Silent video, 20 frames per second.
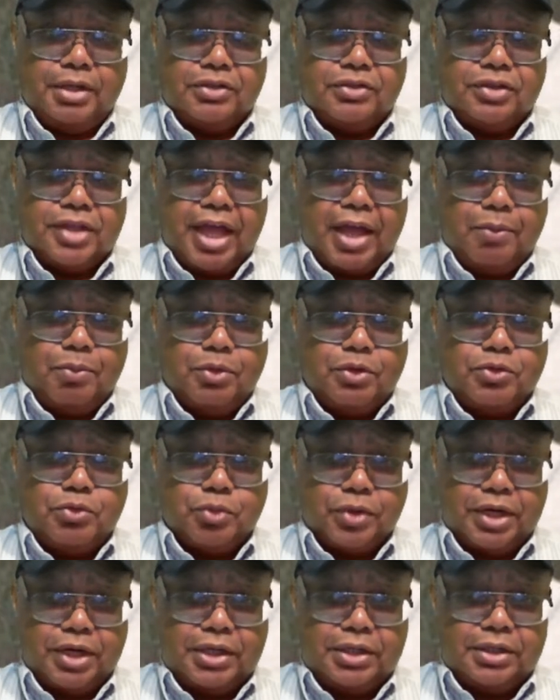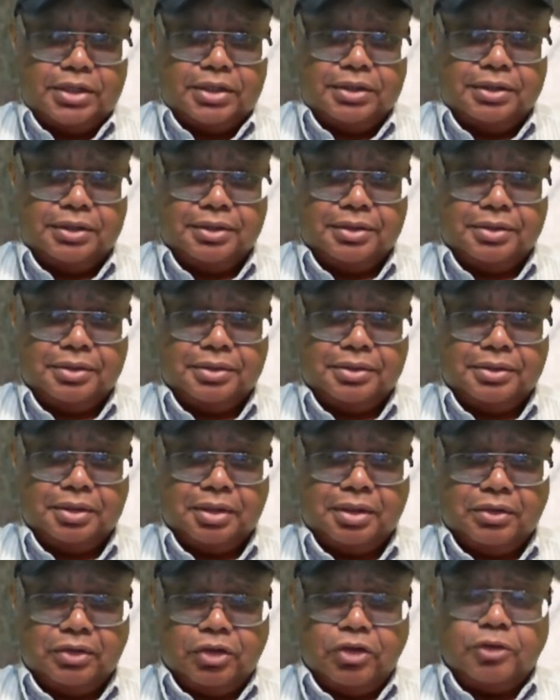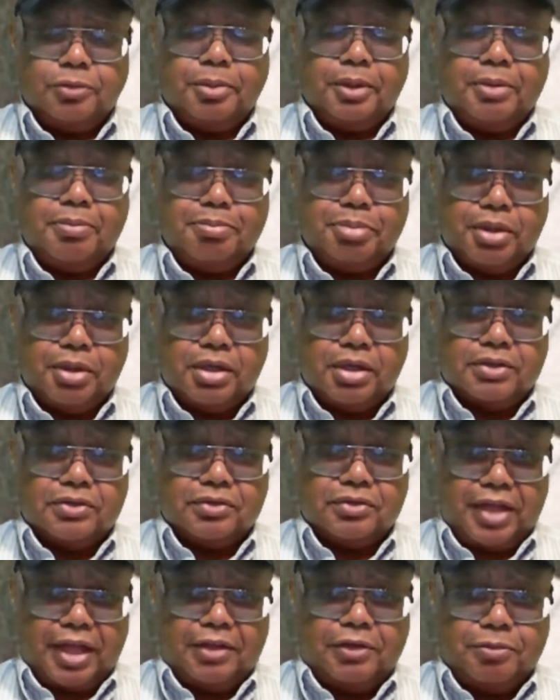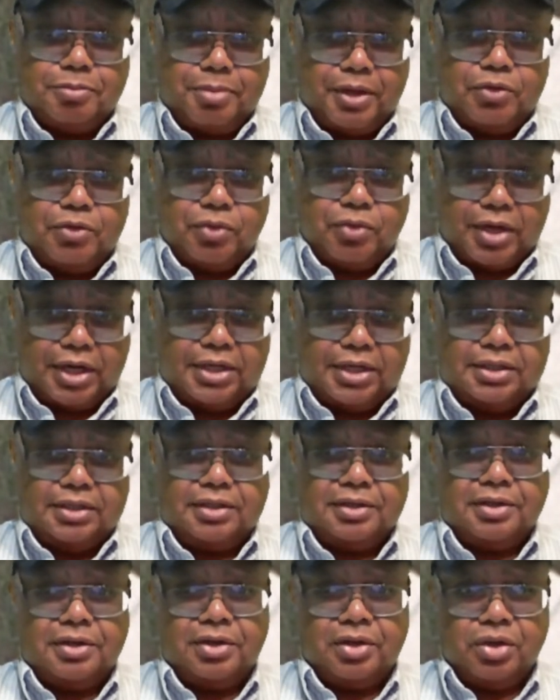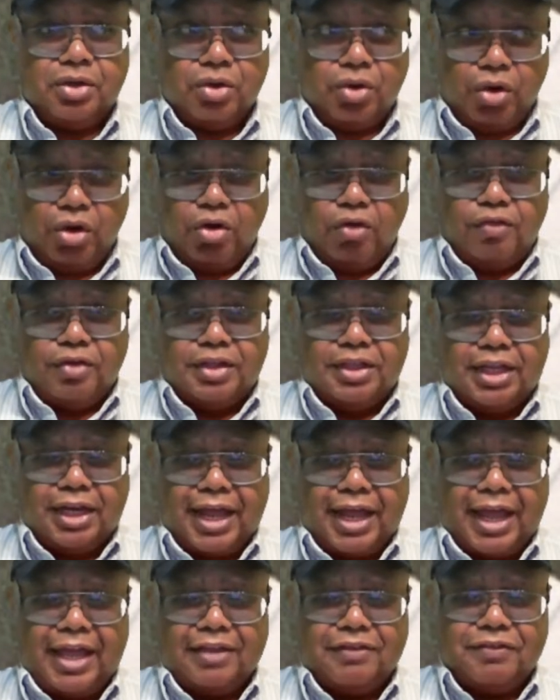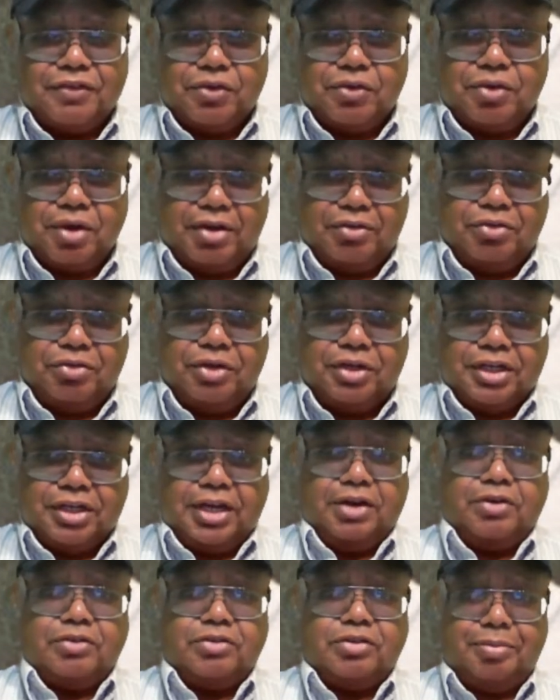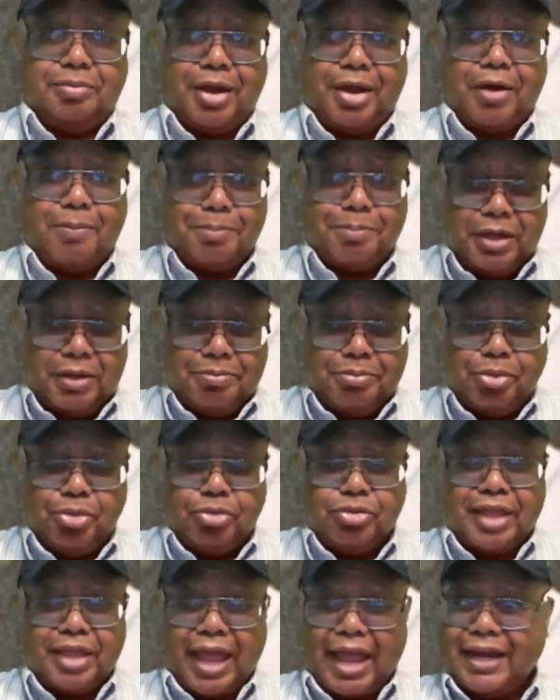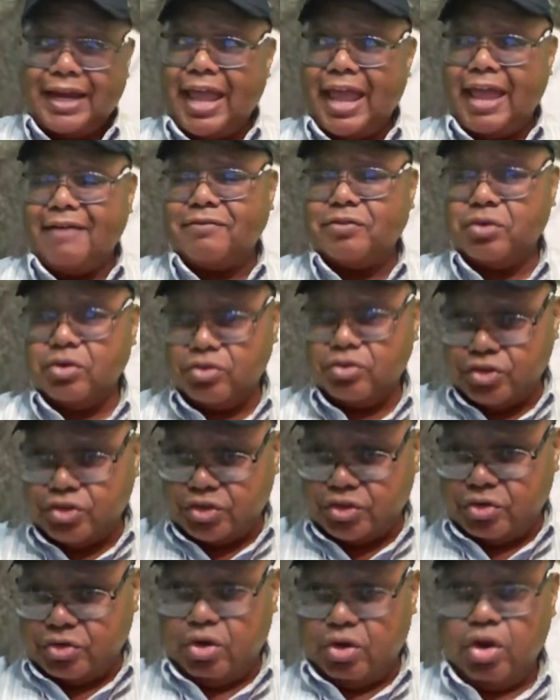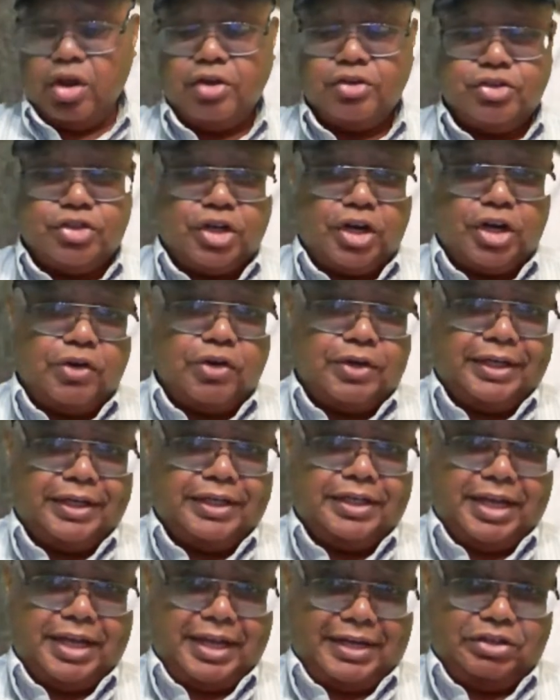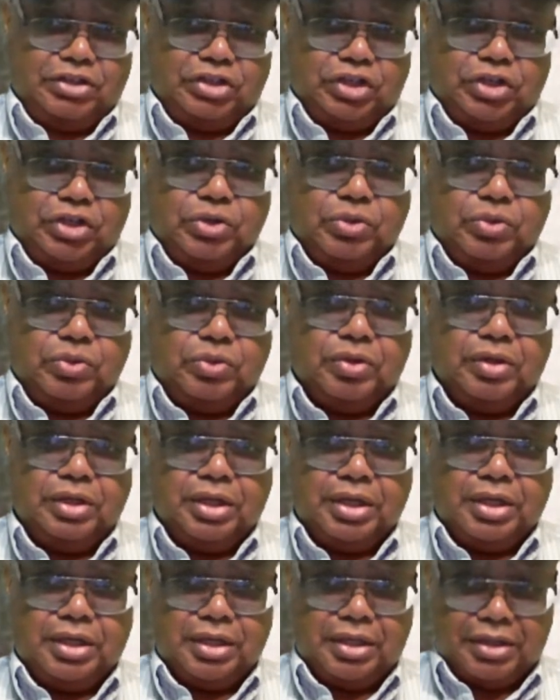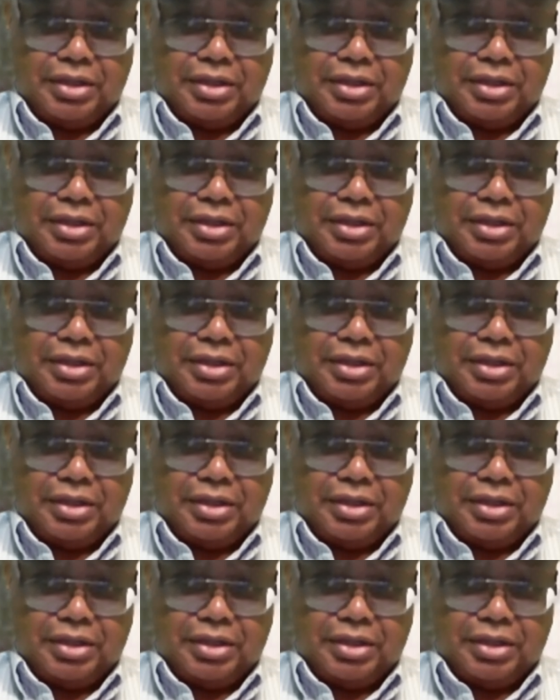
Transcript: books that was written, there's been books that's been written over the last few hundred years about people that have journeyed into